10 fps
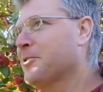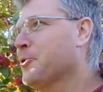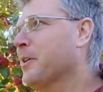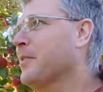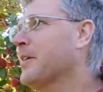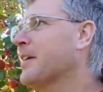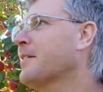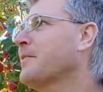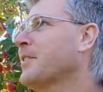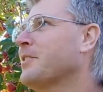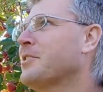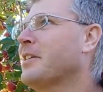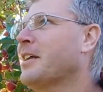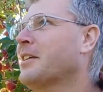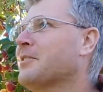trickery of
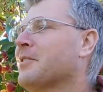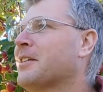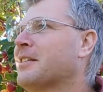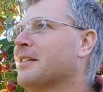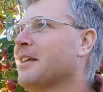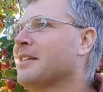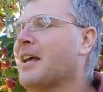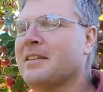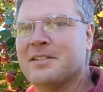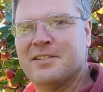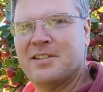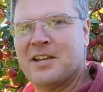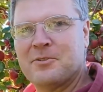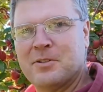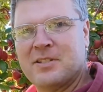genetics or anything like that. This is
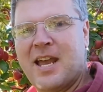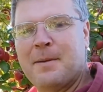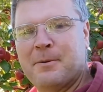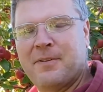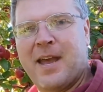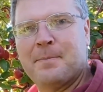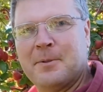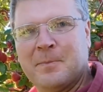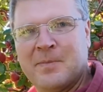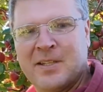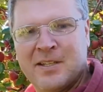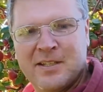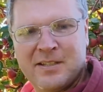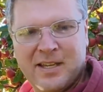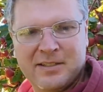actually a type of apple
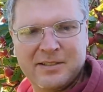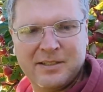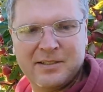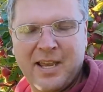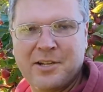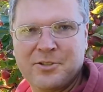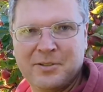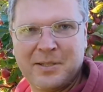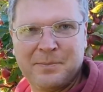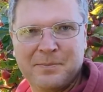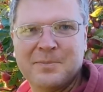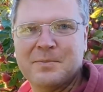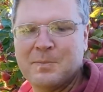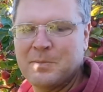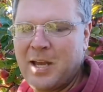that naturally
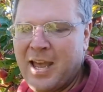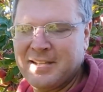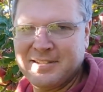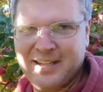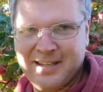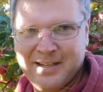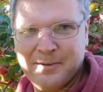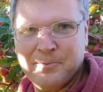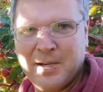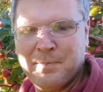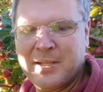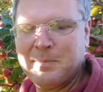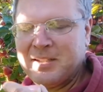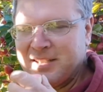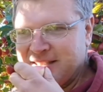has a red
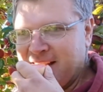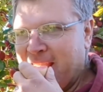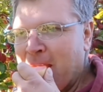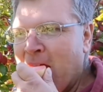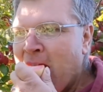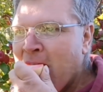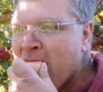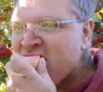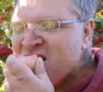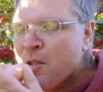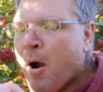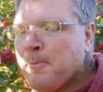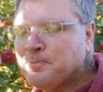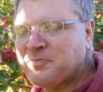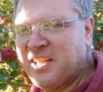pigment inside.
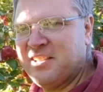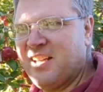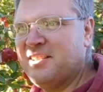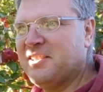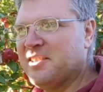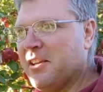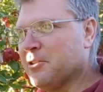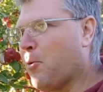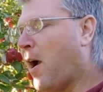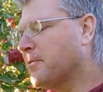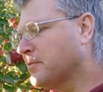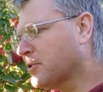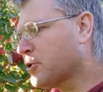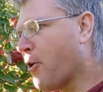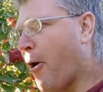The intensity is quite
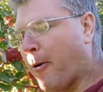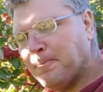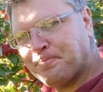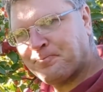strong.